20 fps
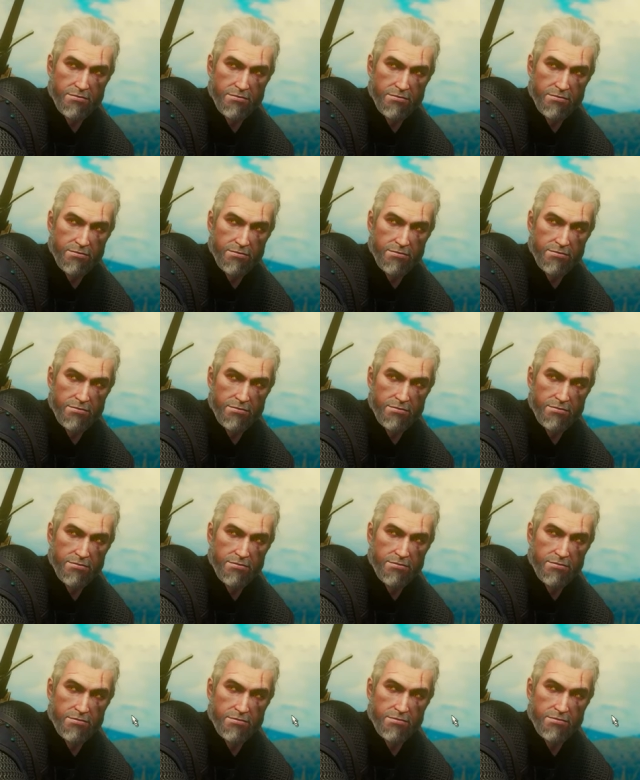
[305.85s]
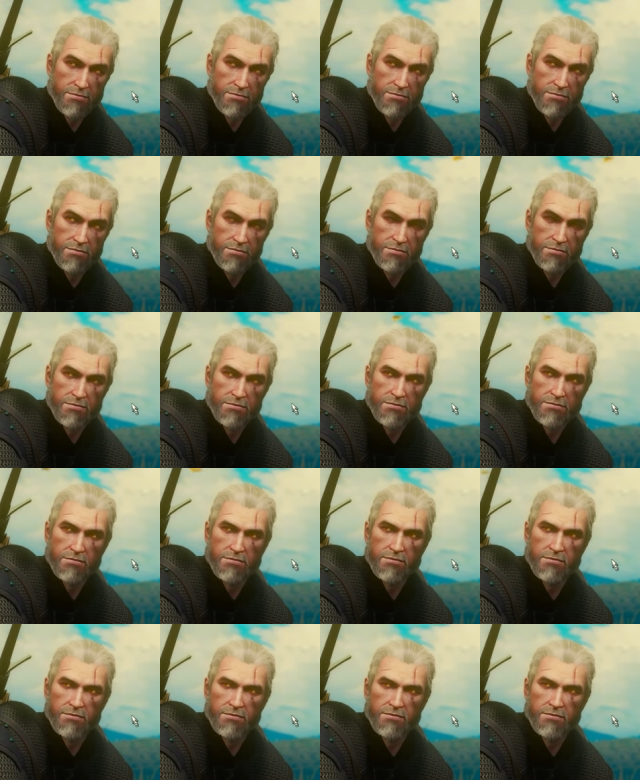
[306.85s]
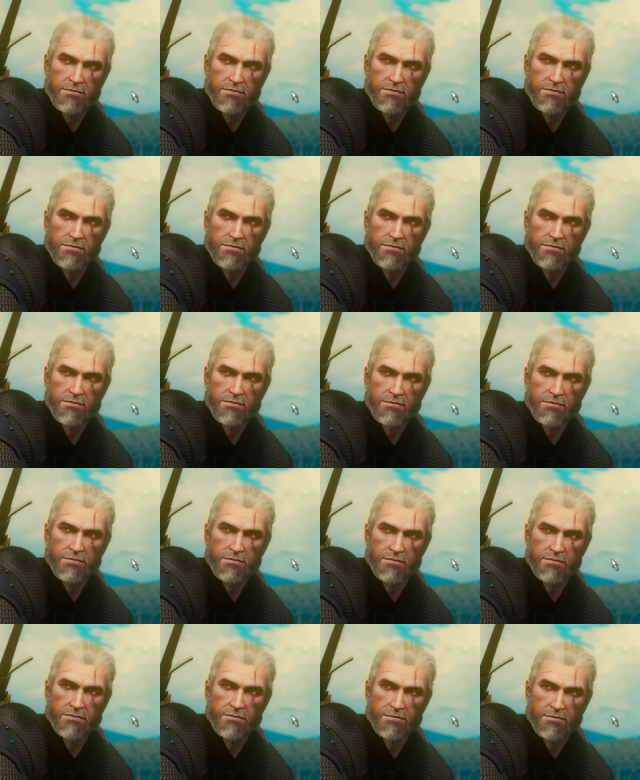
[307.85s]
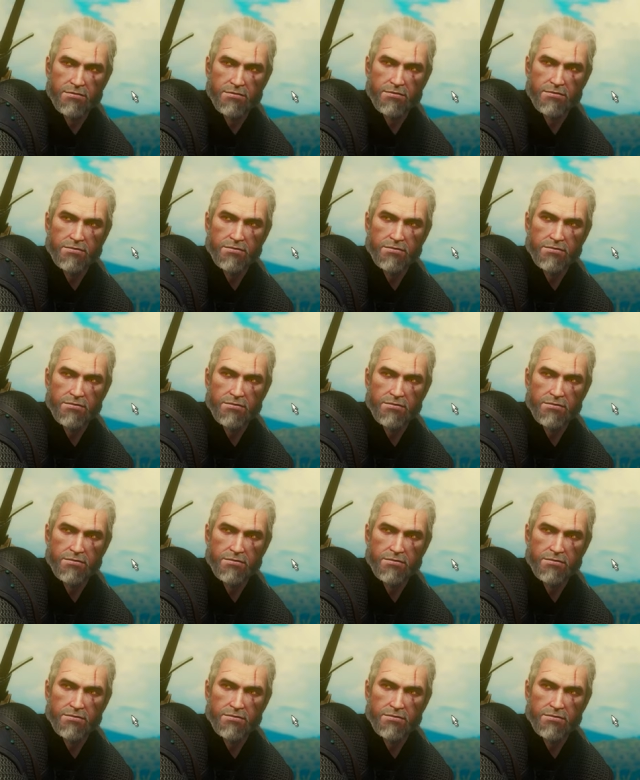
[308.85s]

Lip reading: Nobody speaks.